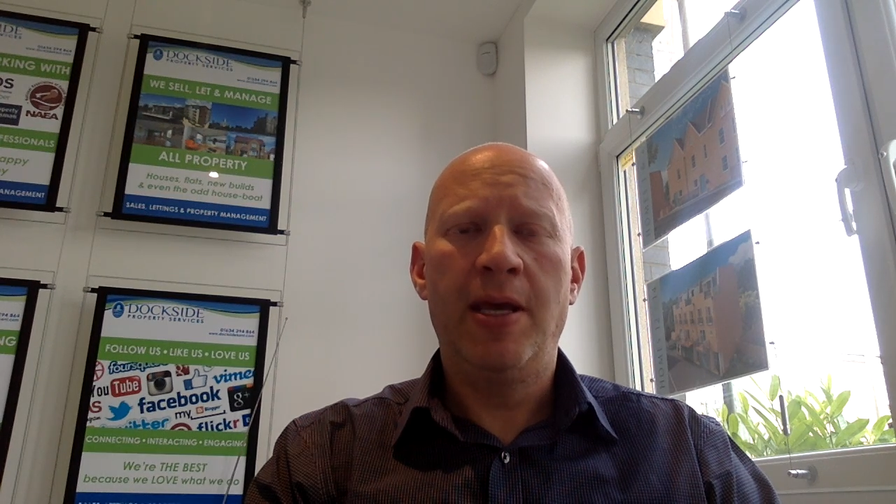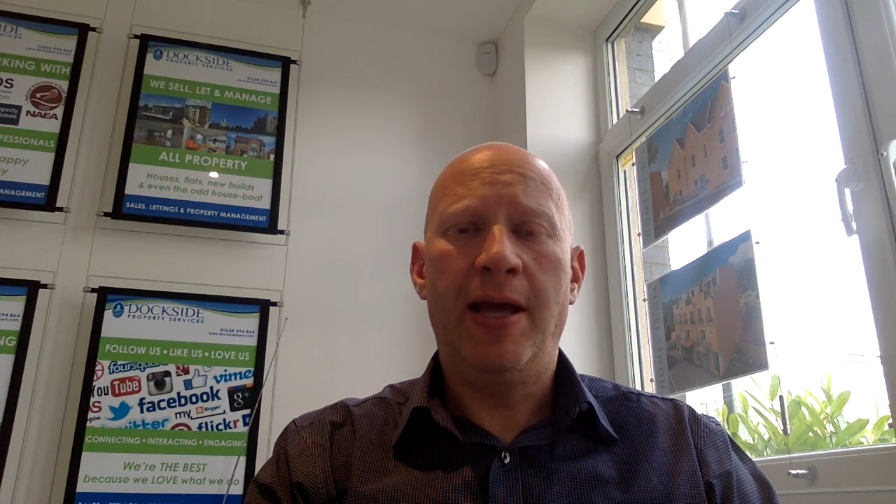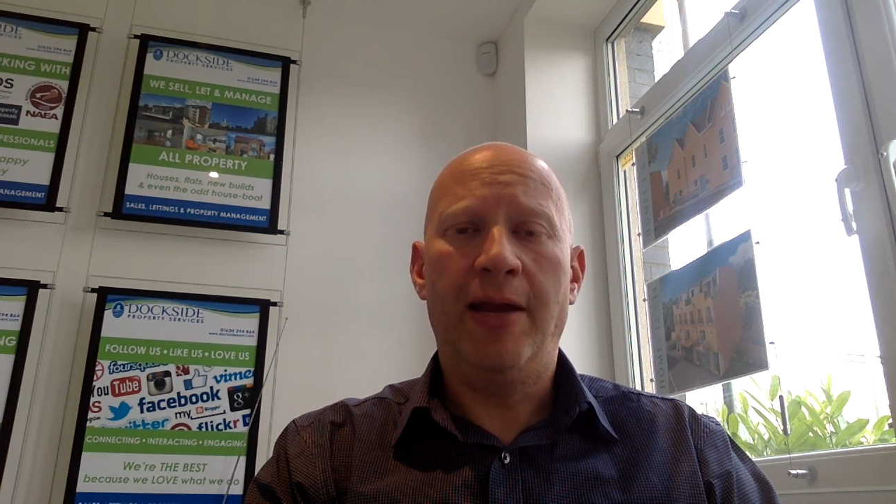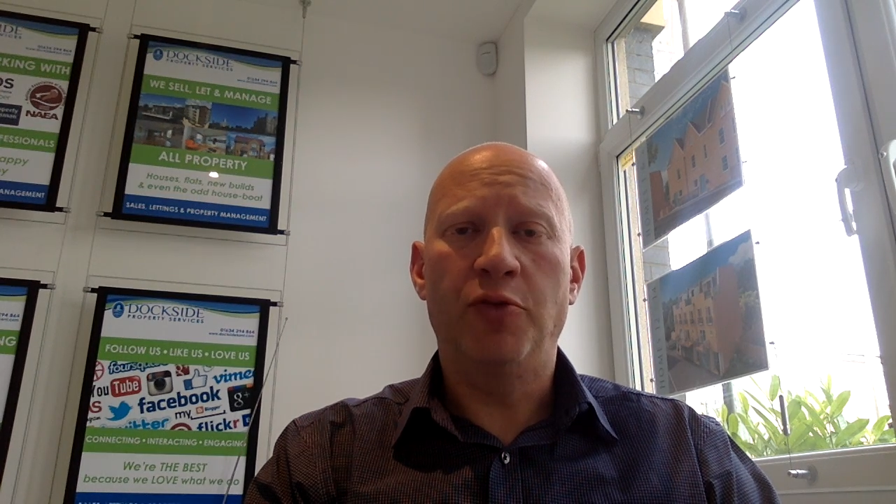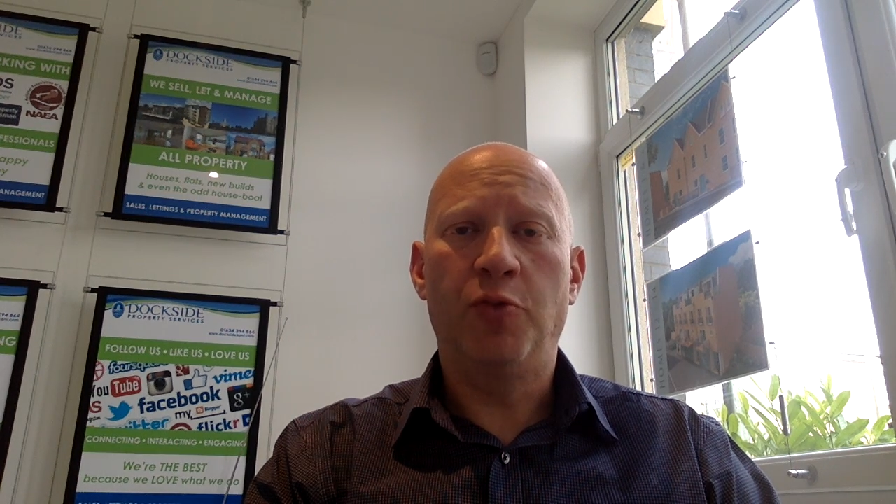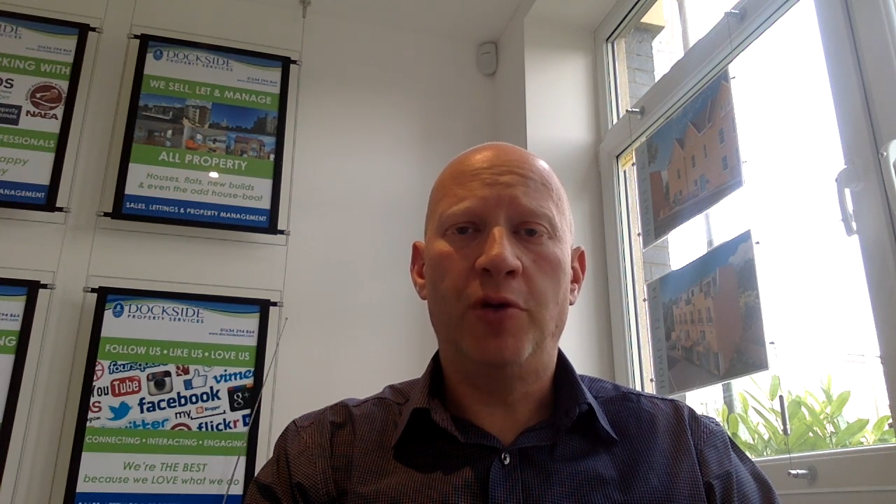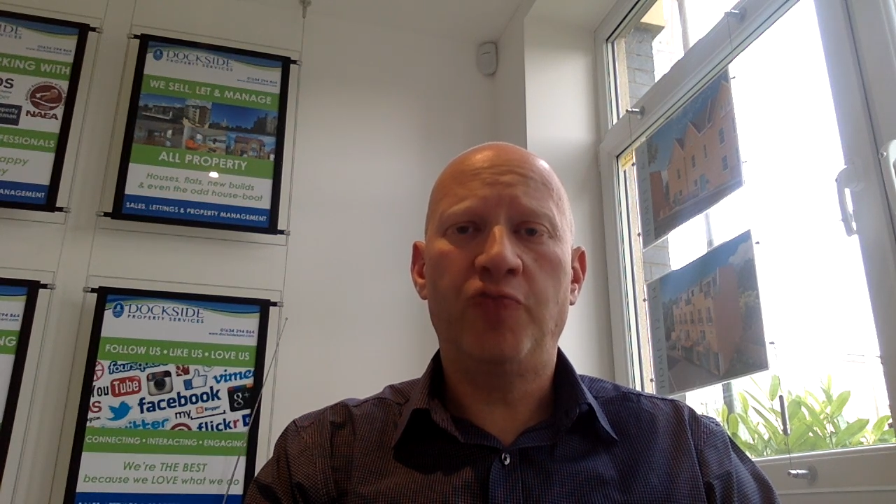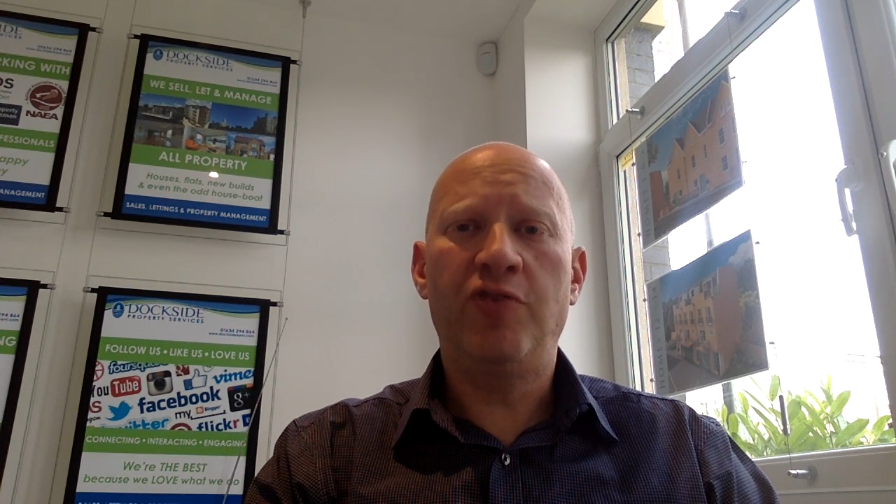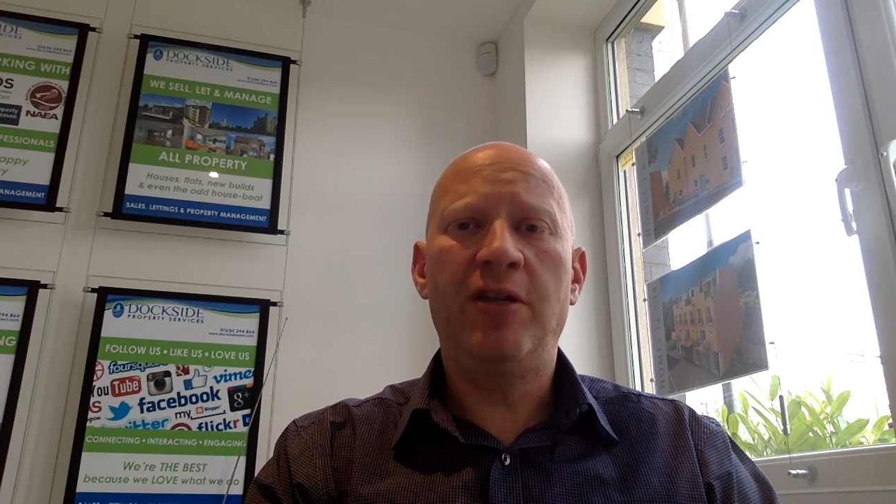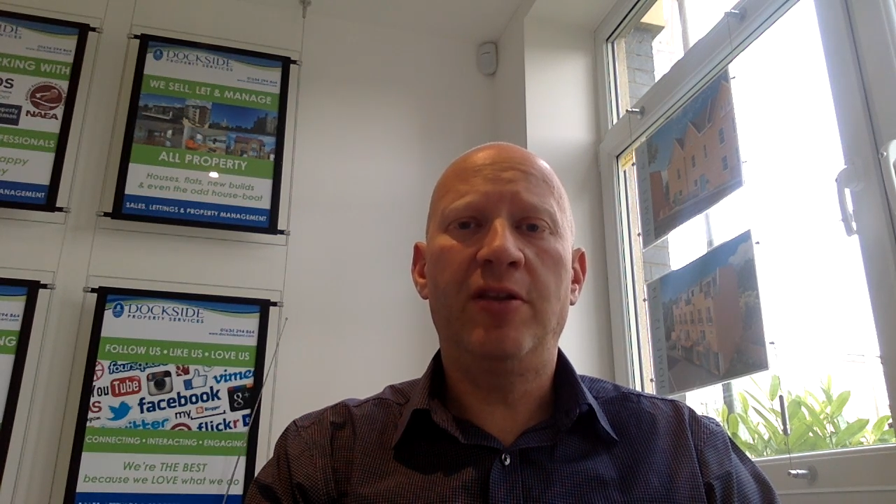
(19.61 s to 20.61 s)
and it was whilst
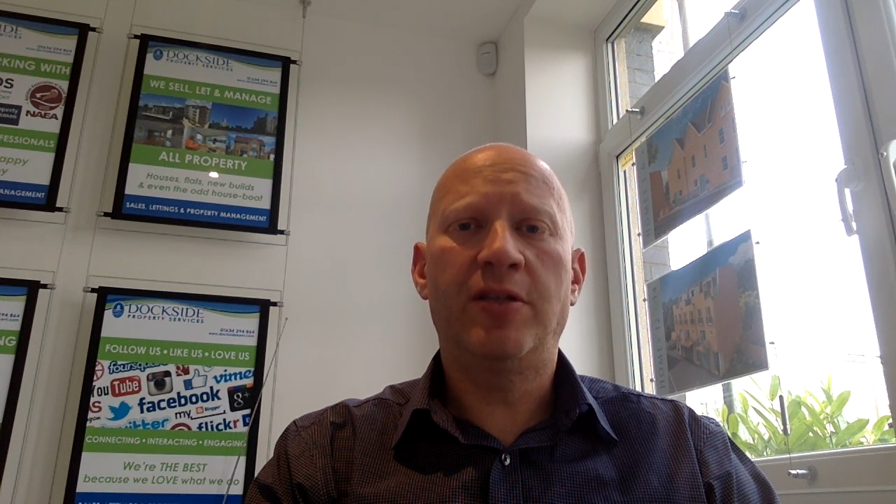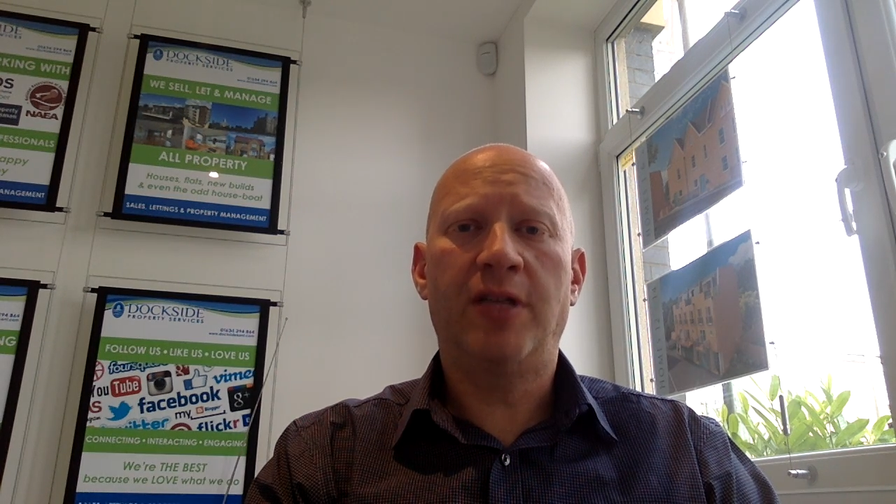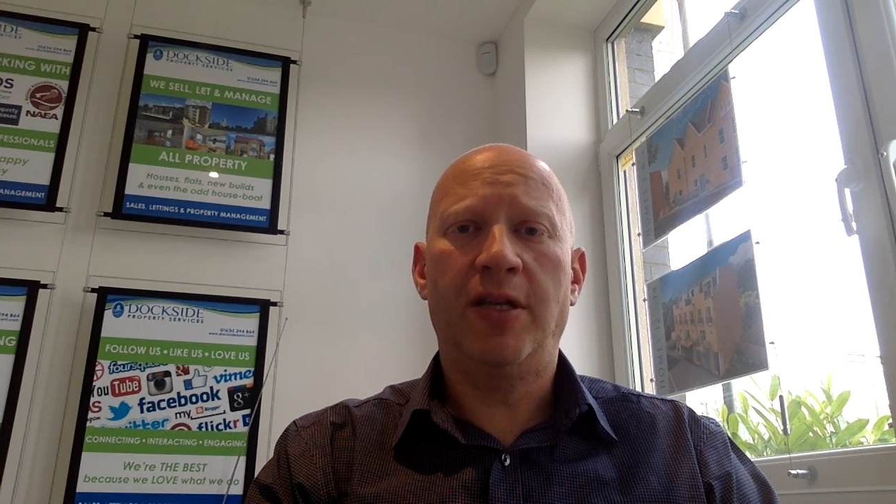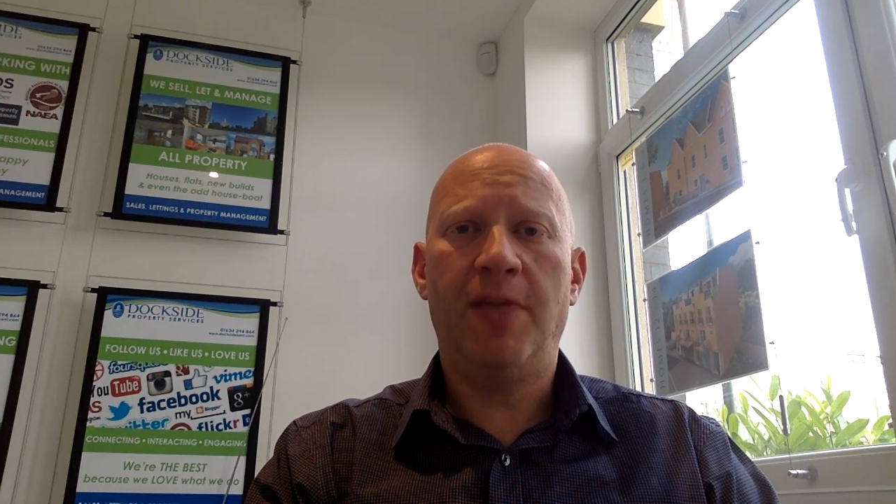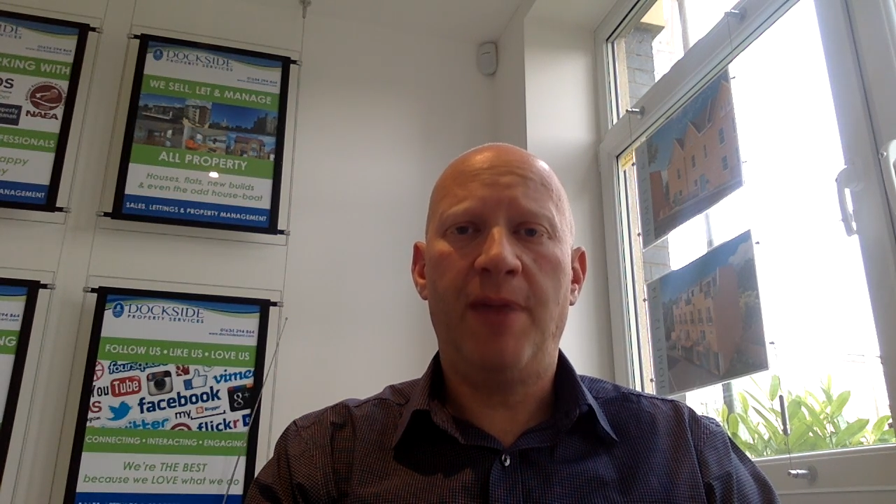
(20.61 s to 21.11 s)
reading the Sunday